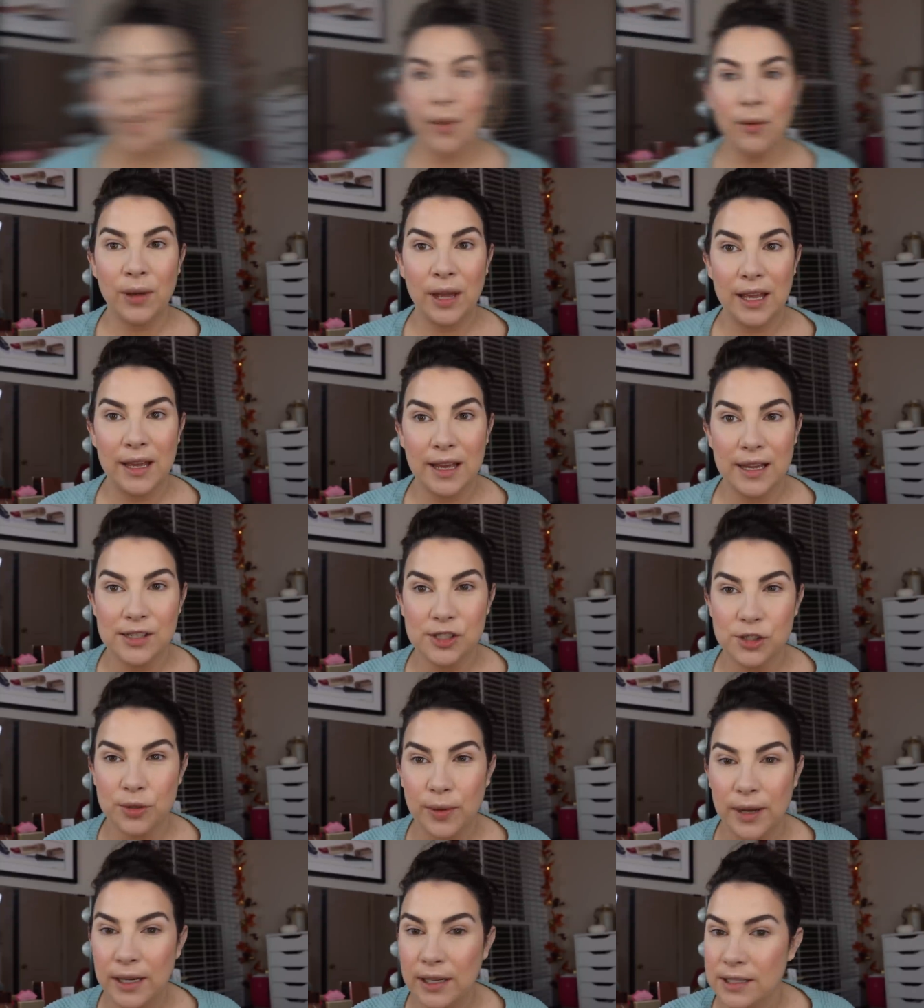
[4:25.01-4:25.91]
Okay guys,
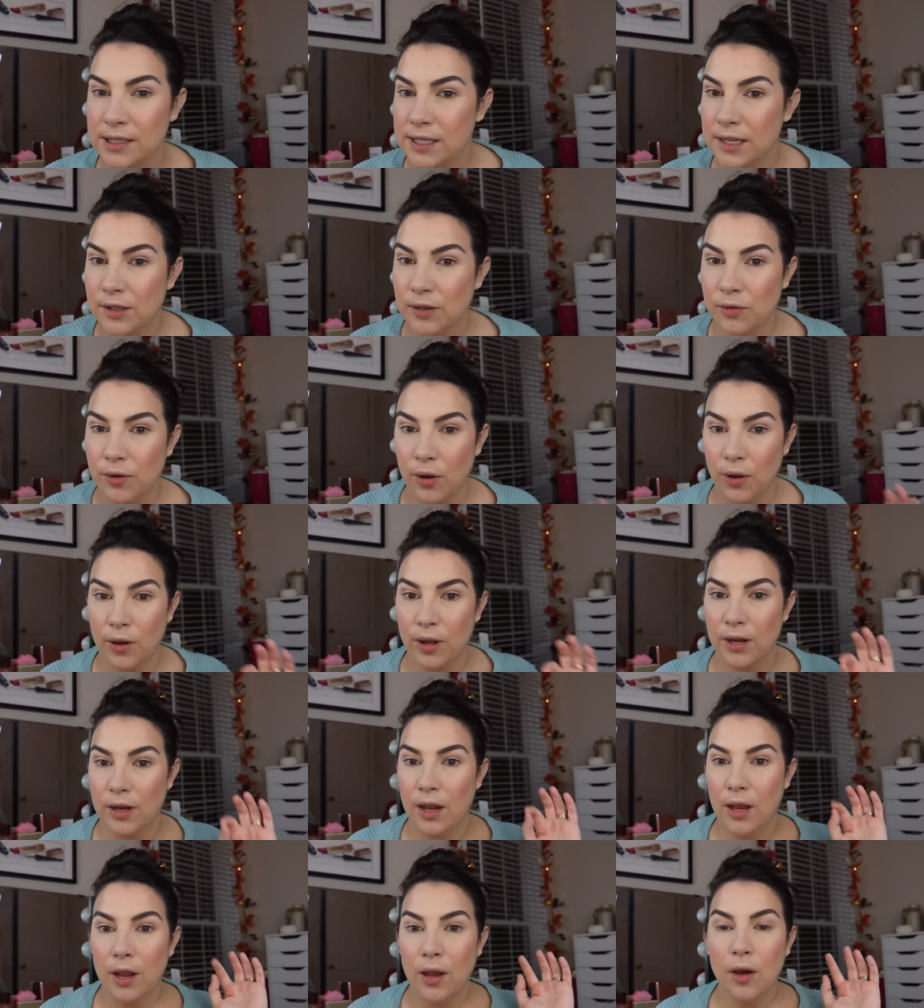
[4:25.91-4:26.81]
so I continued
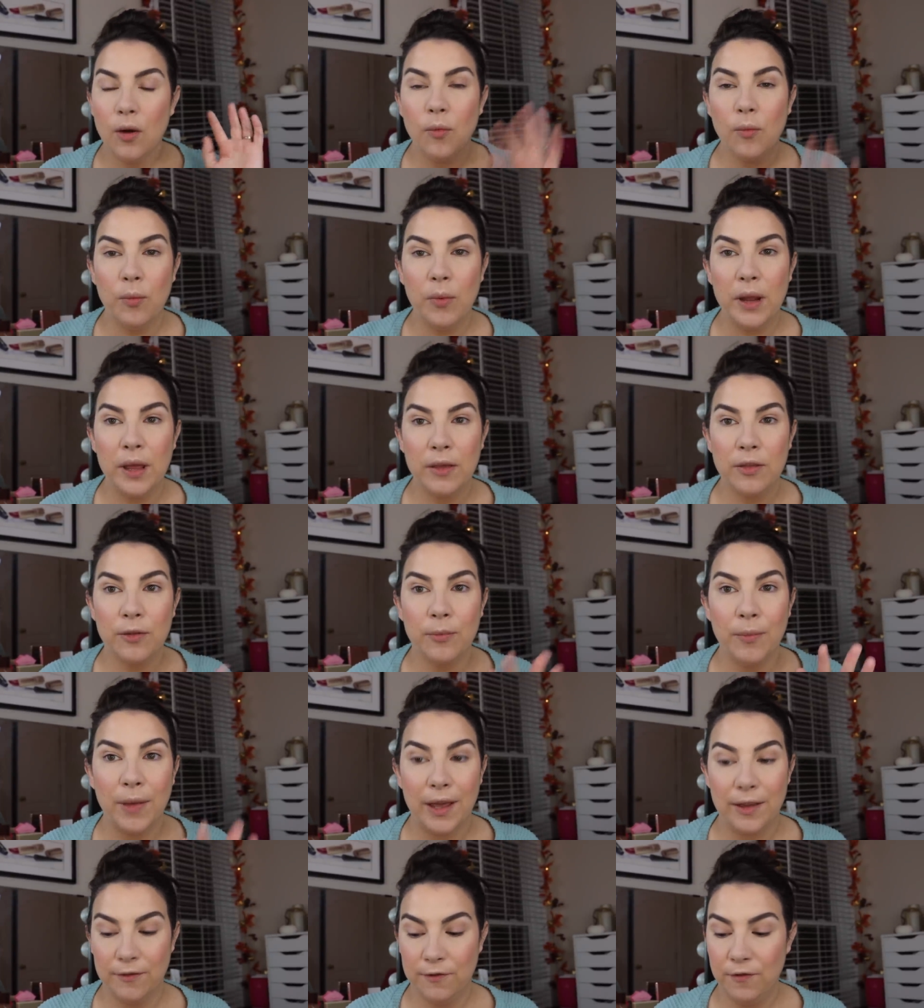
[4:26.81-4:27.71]
on with
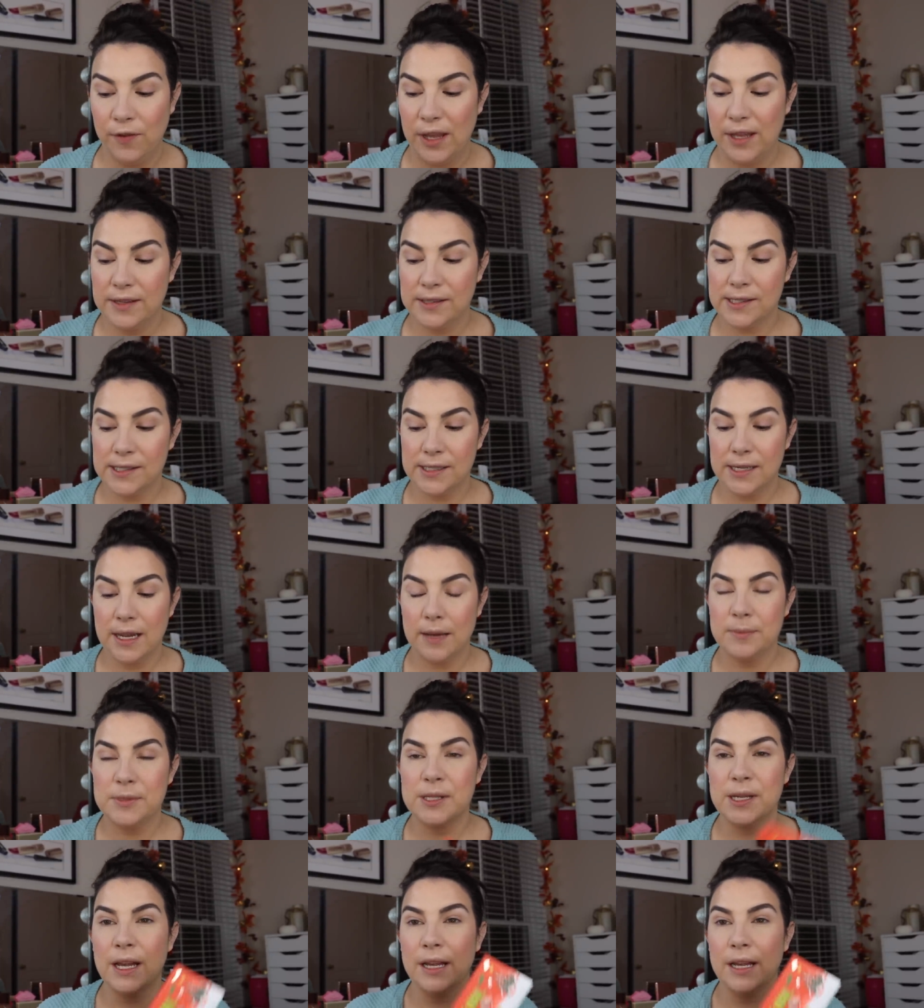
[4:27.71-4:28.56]
my face steps.